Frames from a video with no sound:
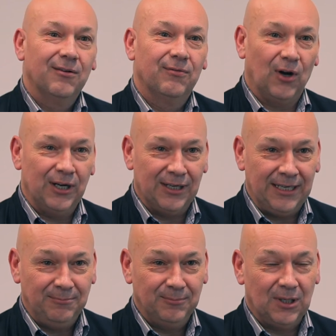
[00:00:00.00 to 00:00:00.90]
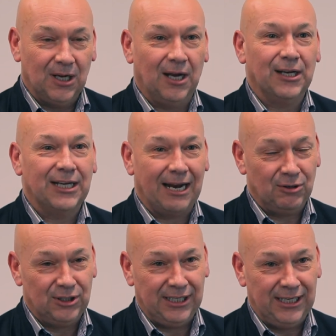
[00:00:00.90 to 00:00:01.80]
Finally, I can
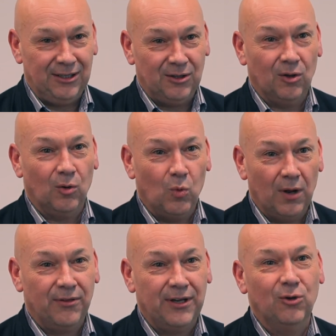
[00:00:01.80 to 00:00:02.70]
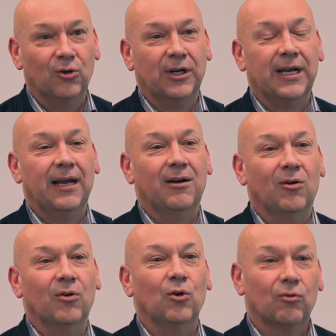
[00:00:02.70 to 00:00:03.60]
guarantee that the one thing you're going to get
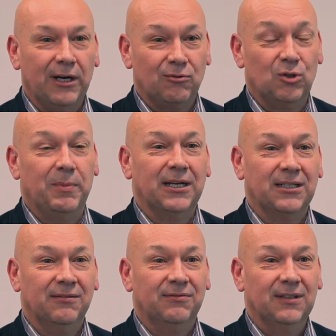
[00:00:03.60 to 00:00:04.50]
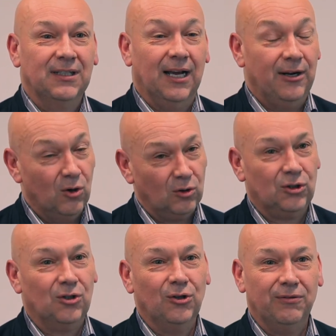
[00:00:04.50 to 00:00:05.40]
on your retrospective, and not
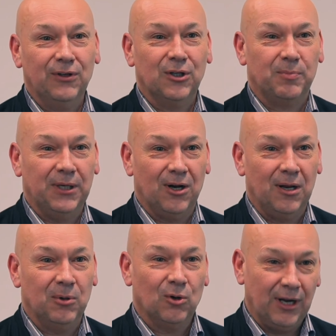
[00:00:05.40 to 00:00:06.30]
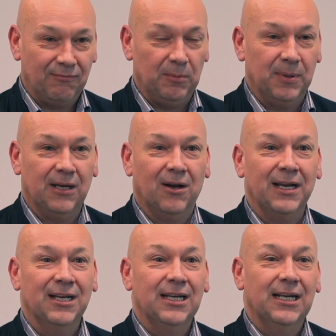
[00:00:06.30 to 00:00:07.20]
just on your first PI, but on every PI,